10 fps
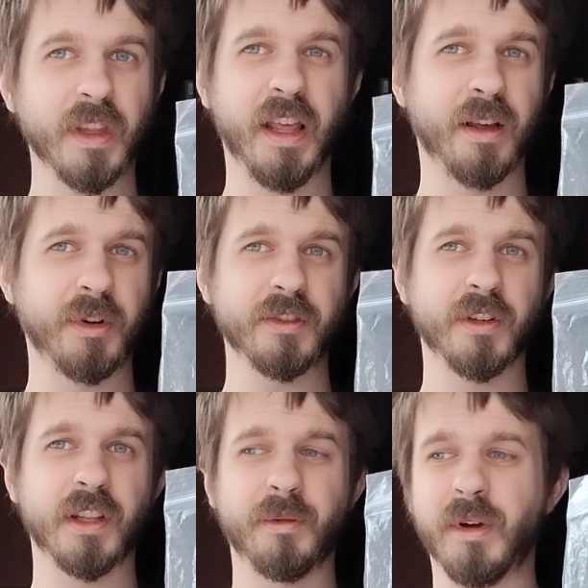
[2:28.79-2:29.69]
And then when I was
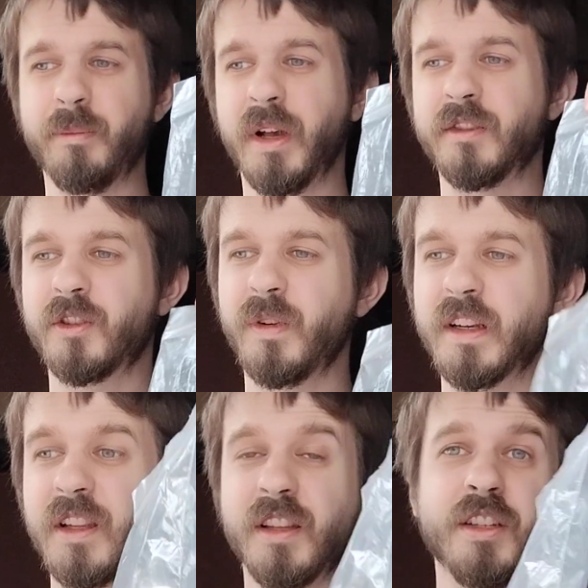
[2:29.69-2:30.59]
looking them up, I was
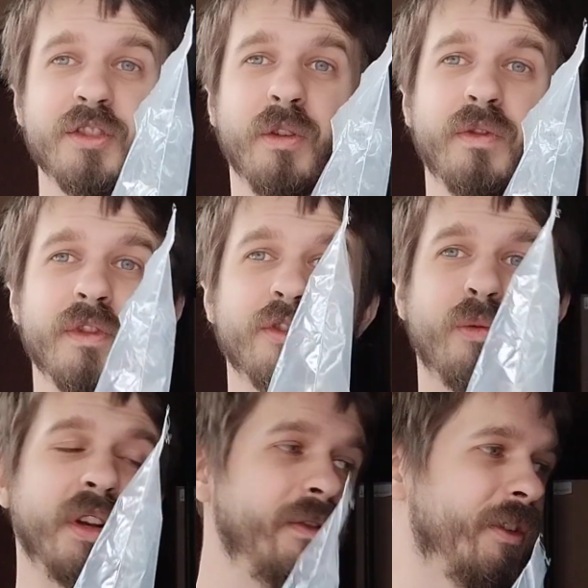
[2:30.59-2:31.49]
correct. These sold for
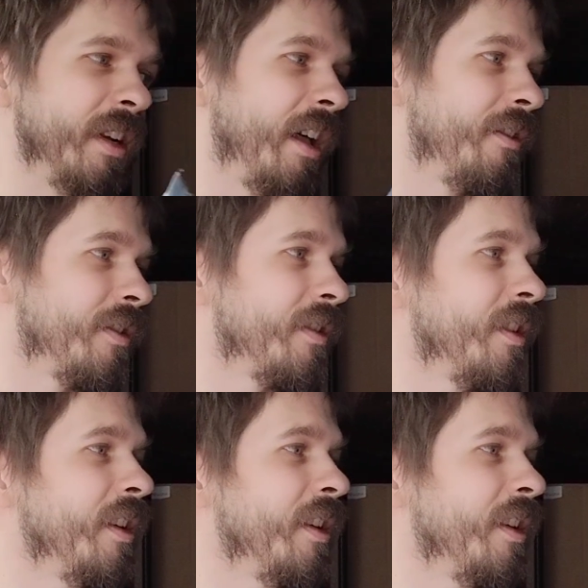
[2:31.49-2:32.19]
$24.